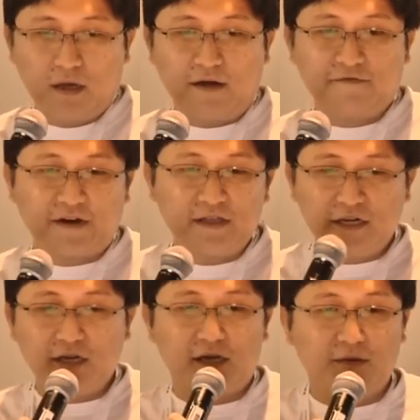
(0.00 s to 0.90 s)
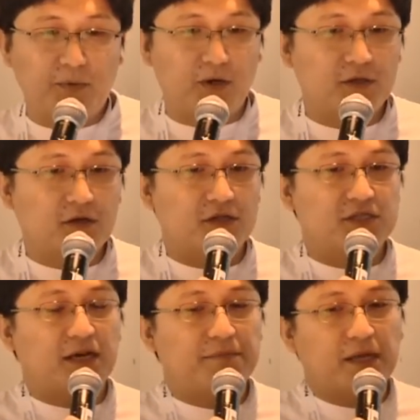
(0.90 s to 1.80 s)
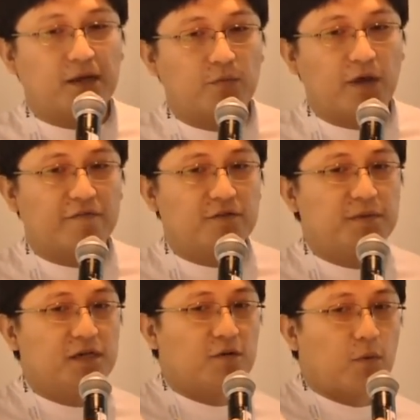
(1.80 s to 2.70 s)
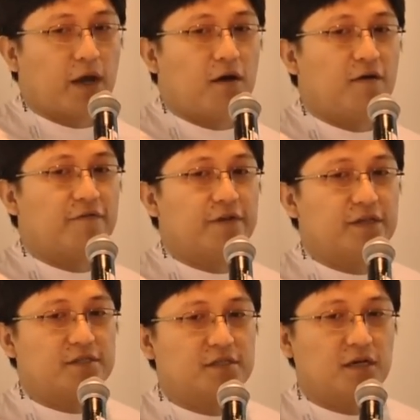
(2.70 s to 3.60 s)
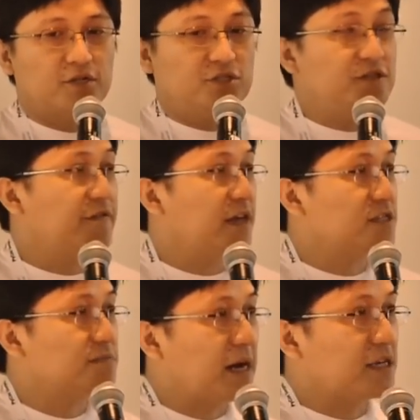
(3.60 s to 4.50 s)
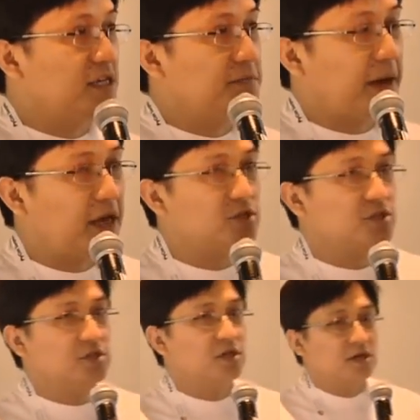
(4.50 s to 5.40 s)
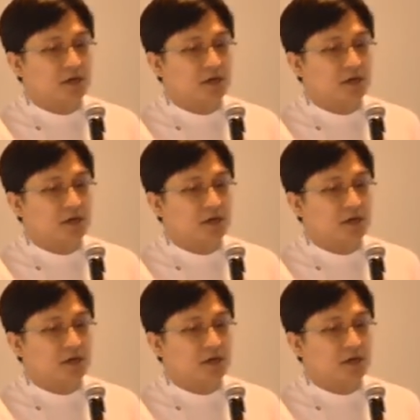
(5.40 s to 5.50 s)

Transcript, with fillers: And finally, an important concept that we have to be aware of is uh, gevent's monkey patch.